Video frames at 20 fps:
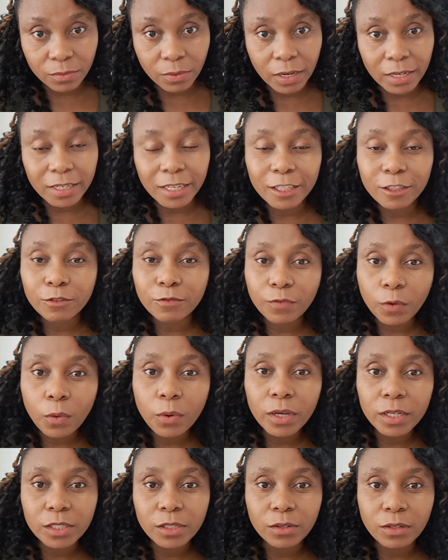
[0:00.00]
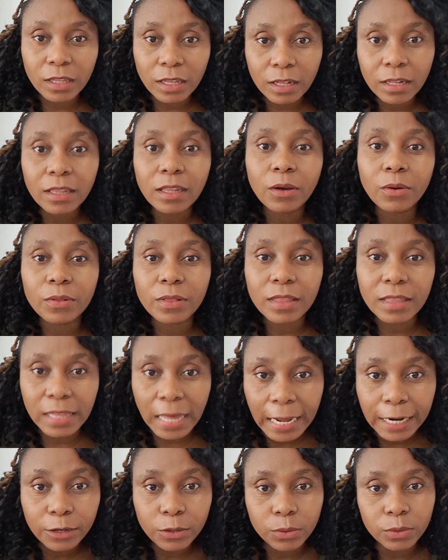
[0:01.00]
Right? Let's focus on
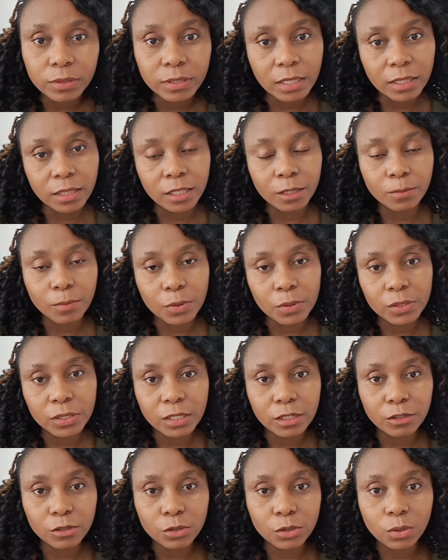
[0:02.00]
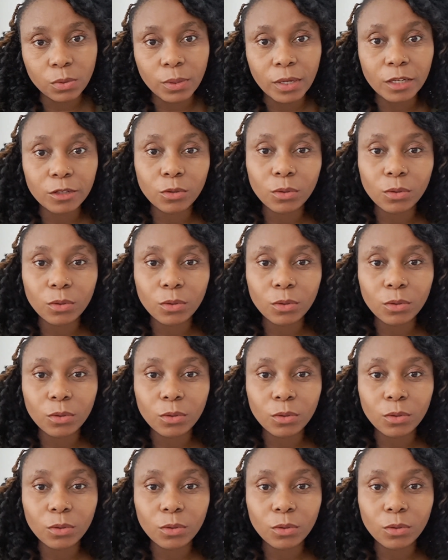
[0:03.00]
that good that that person is doing.